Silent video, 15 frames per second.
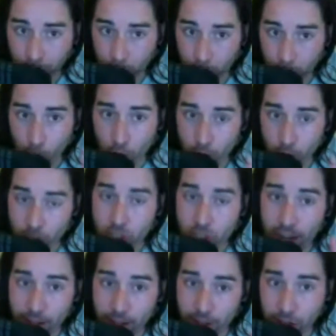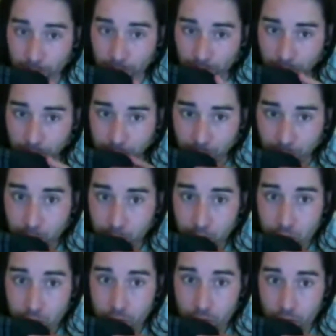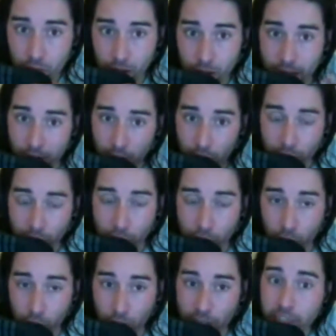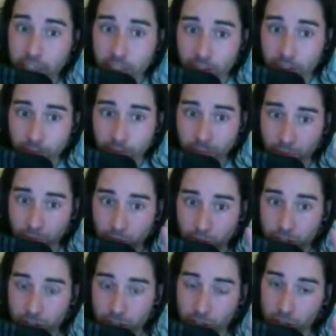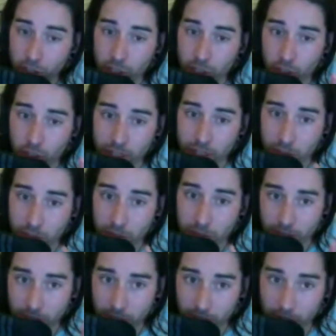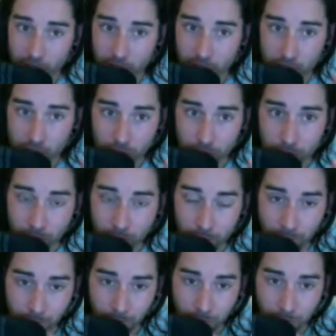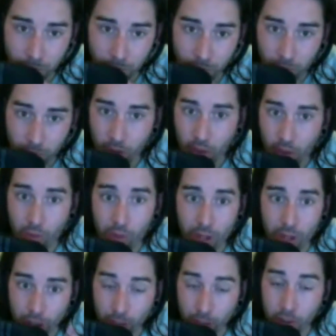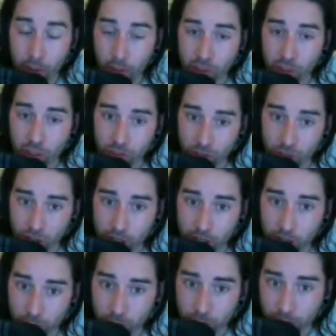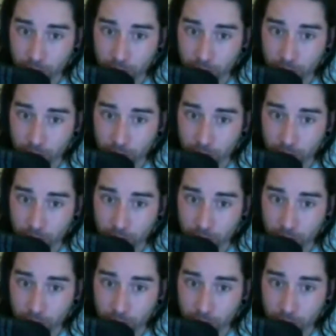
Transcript: oral sex can also lead to sexually transmitted diseases. That's a public service announcement.